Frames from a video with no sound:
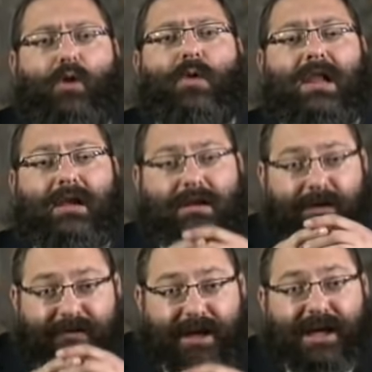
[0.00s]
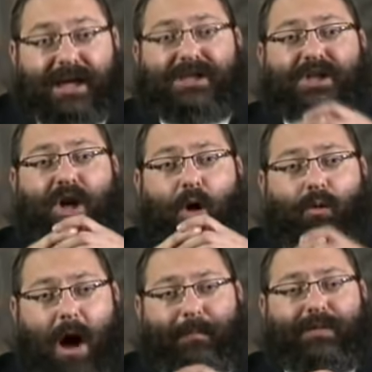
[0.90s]
Relative to his
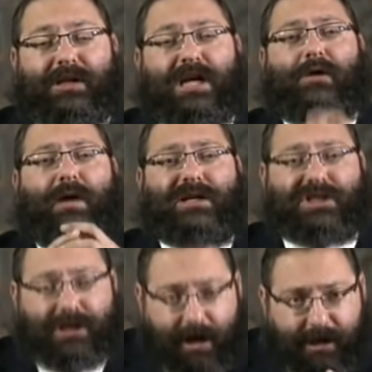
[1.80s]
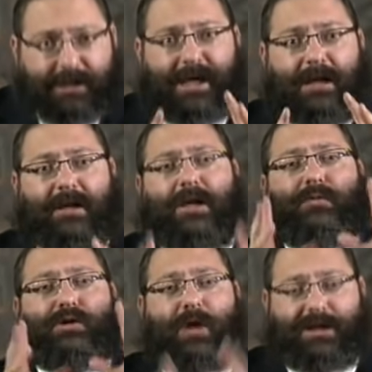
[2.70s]
corrupt generation, Haya Tzadik, he
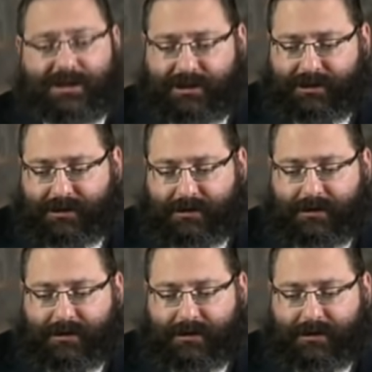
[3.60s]
was righteous.